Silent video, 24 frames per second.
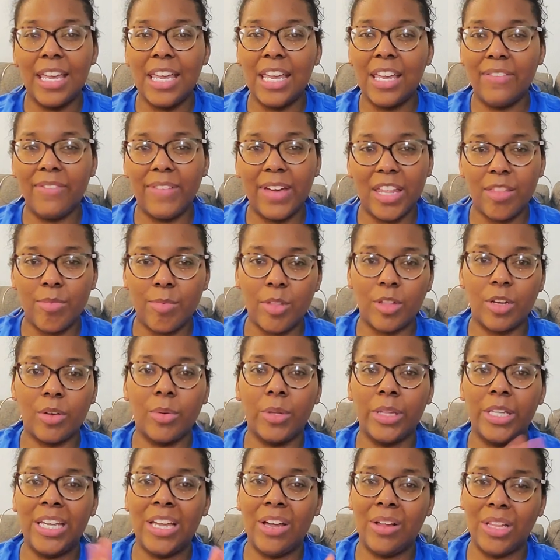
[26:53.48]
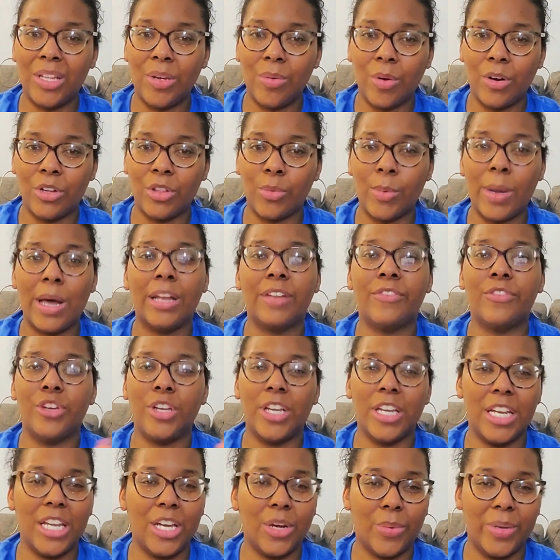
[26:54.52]
investments are really only worthwhile if you're
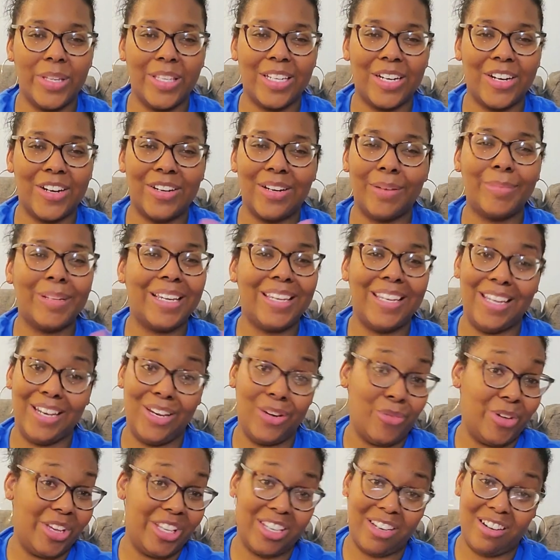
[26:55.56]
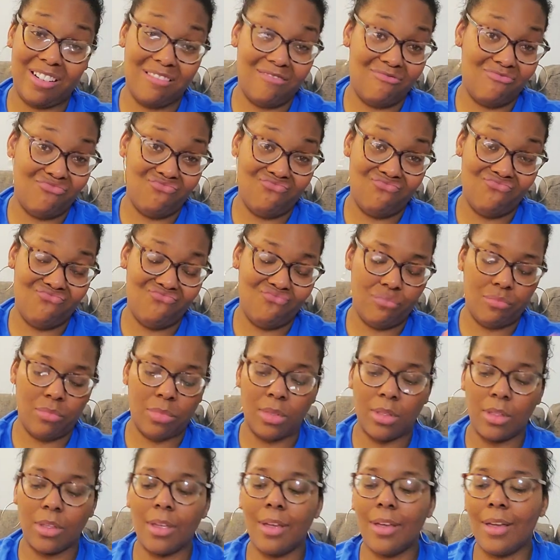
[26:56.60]
getting a return. I'm not getting
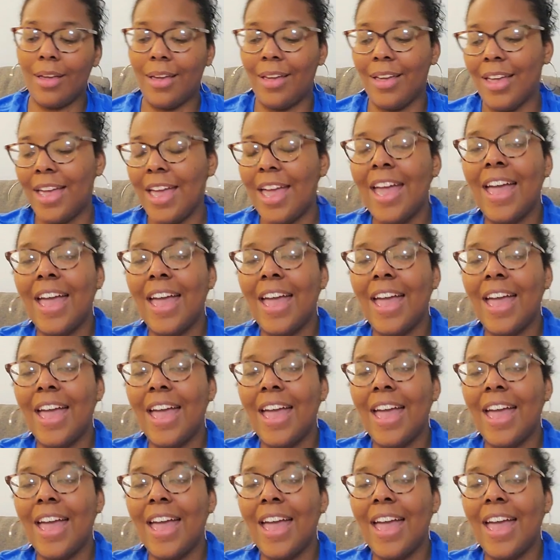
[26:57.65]
a return.